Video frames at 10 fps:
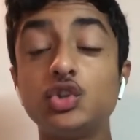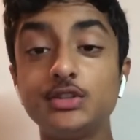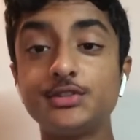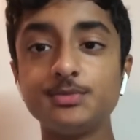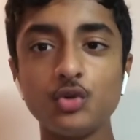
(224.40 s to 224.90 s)

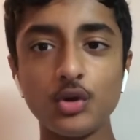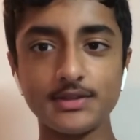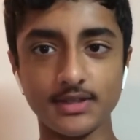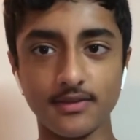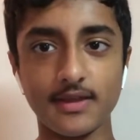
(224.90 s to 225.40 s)
Some
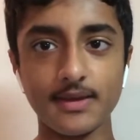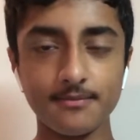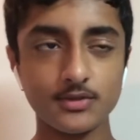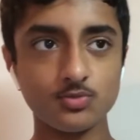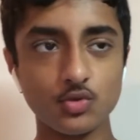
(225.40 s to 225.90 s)
quality in there.
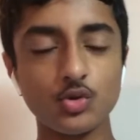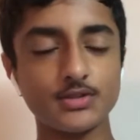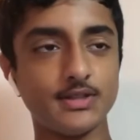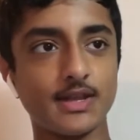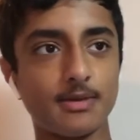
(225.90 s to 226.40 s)
Some
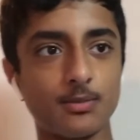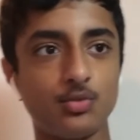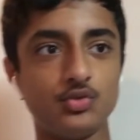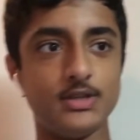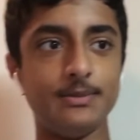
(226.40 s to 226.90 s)
quality in that
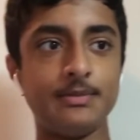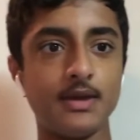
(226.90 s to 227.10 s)
Blackpool team.